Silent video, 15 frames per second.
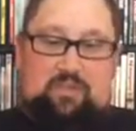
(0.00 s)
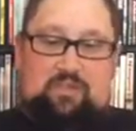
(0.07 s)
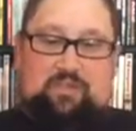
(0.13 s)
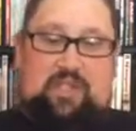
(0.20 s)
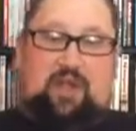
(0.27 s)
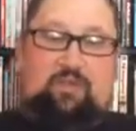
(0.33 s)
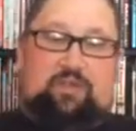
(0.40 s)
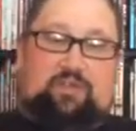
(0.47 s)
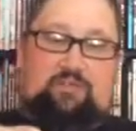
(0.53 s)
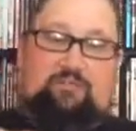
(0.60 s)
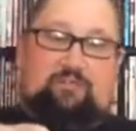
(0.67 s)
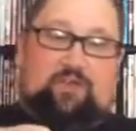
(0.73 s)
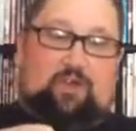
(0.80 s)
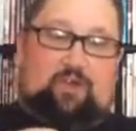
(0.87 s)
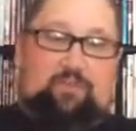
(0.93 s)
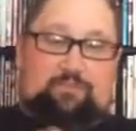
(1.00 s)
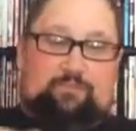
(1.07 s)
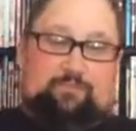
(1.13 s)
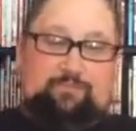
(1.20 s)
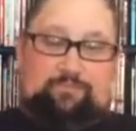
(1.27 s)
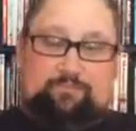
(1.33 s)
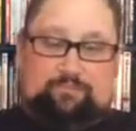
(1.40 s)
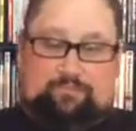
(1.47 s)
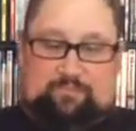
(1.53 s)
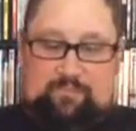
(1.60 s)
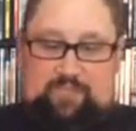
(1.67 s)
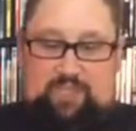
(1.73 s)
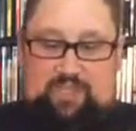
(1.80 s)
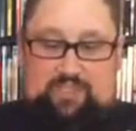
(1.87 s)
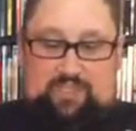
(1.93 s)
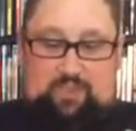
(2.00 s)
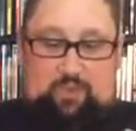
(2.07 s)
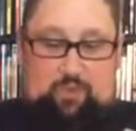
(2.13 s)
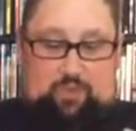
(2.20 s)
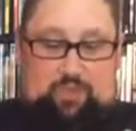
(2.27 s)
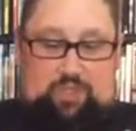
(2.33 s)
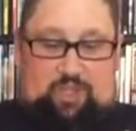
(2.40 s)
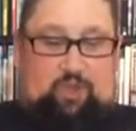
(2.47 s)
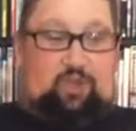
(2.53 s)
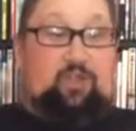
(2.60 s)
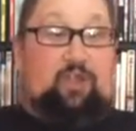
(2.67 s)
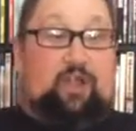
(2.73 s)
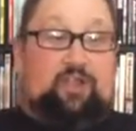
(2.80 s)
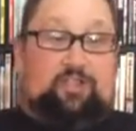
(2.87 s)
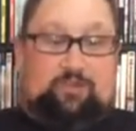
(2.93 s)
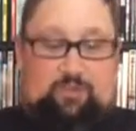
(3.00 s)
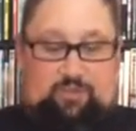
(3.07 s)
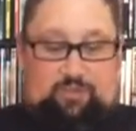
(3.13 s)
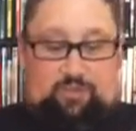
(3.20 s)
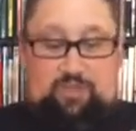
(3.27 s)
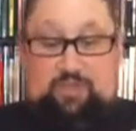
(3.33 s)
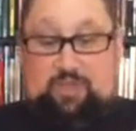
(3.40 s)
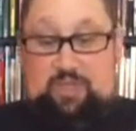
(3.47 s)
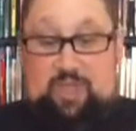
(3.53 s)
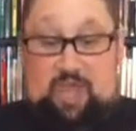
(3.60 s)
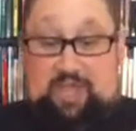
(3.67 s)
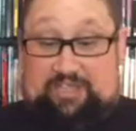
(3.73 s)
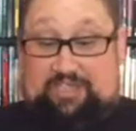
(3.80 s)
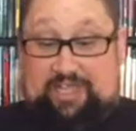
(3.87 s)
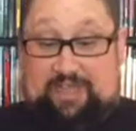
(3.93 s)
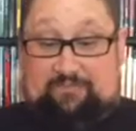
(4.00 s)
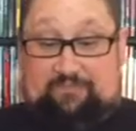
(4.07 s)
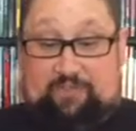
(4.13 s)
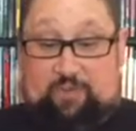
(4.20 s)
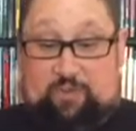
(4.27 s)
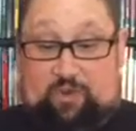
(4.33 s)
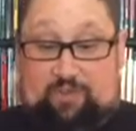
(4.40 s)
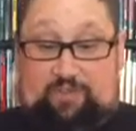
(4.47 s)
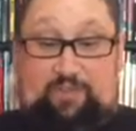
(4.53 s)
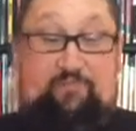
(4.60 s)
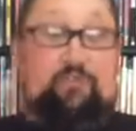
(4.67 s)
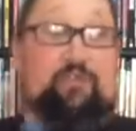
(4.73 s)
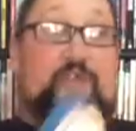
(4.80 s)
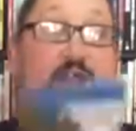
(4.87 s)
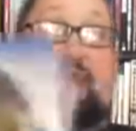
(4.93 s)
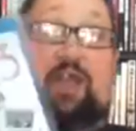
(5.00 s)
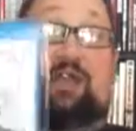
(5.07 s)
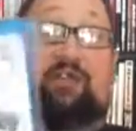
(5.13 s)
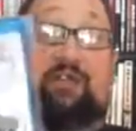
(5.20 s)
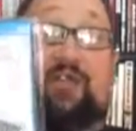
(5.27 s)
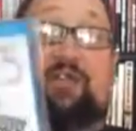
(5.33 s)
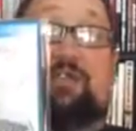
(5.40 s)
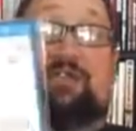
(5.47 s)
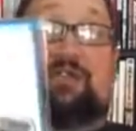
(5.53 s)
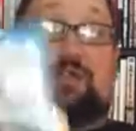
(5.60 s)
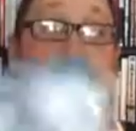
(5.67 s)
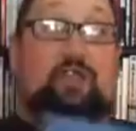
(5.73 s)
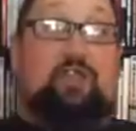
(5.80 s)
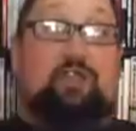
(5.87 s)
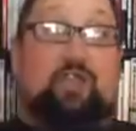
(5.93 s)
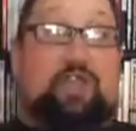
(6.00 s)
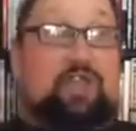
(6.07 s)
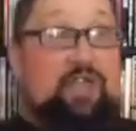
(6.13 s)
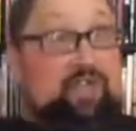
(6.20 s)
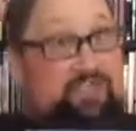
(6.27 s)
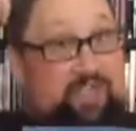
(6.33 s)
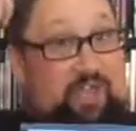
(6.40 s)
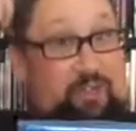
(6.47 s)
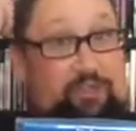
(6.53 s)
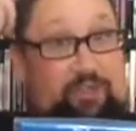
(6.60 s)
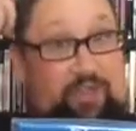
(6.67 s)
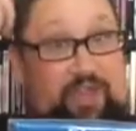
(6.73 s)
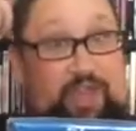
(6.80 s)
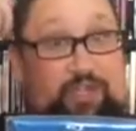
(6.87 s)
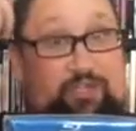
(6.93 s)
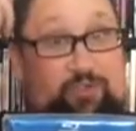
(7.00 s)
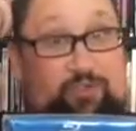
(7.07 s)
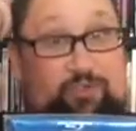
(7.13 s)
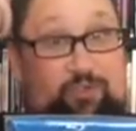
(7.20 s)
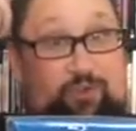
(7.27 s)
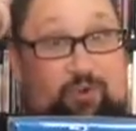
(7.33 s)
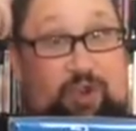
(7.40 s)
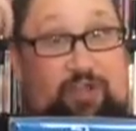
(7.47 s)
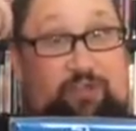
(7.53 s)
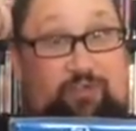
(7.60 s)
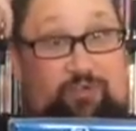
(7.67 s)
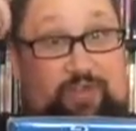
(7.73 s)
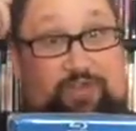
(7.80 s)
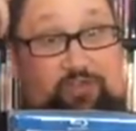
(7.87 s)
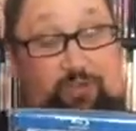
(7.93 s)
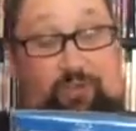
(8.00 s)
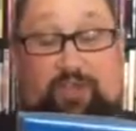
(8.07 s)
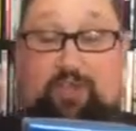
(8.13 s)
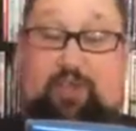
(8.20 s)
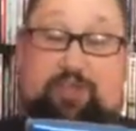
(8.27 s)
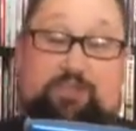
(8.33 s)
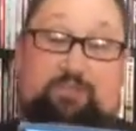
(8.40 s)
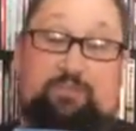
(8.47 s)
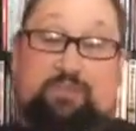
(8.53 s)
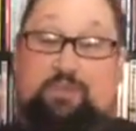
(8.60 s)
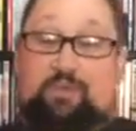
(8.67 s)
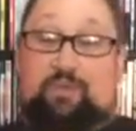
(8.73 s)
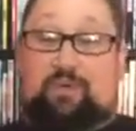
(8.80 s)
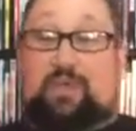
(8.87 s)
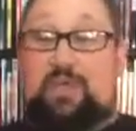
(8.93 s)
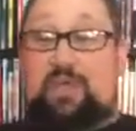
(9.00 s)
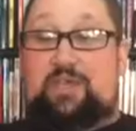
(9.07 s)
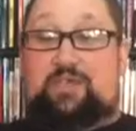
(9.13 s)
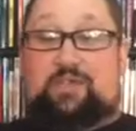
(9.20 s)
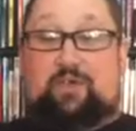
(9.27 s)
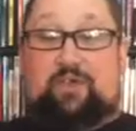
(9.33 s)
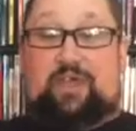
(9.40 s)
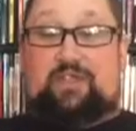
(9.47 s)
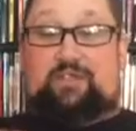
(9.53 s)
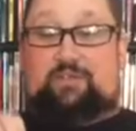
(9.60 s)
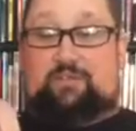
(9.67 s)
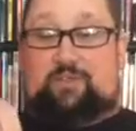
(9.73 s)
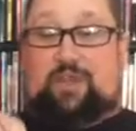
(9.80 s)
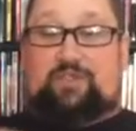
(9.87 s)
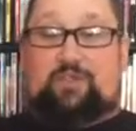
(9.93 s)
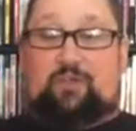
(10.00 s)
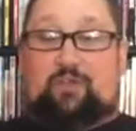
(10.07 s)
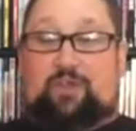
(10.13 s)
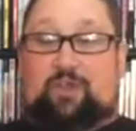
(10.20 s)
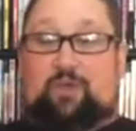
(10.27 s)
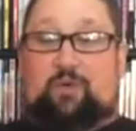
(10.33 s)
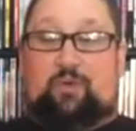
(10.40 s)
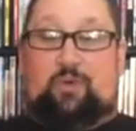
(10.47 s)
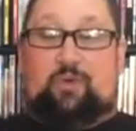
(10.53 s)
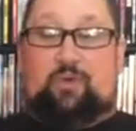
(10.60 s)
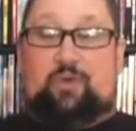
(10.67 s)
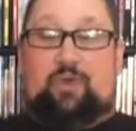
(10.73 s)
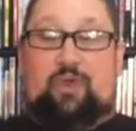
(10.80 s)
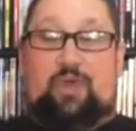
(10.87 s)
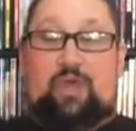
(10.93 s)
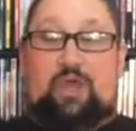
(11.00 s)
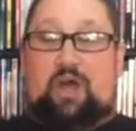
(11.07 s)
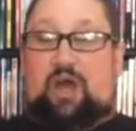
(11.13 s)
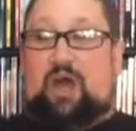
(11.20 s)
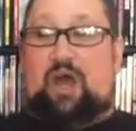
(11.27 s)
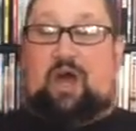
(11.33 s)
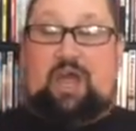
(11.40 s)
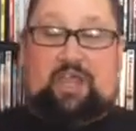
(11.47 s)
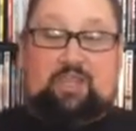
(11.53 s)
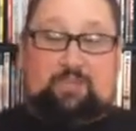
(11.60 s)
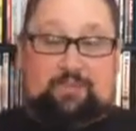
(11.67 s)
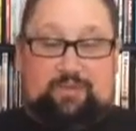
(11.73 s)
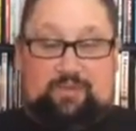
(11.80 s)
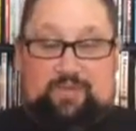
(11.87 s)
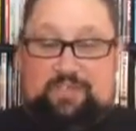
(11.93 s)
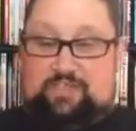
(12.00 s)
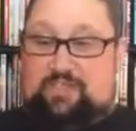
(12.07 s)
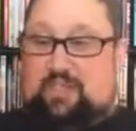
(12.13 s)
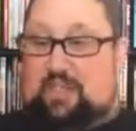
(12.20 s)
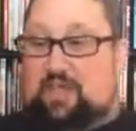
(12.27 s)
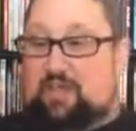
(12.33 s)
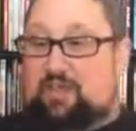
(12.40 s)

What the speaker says: sounding film. That's a cool little collectible. Definitely worth it for that, because that's, getting it signed by the actual director, that's really awesome too. So that's a really cool item in this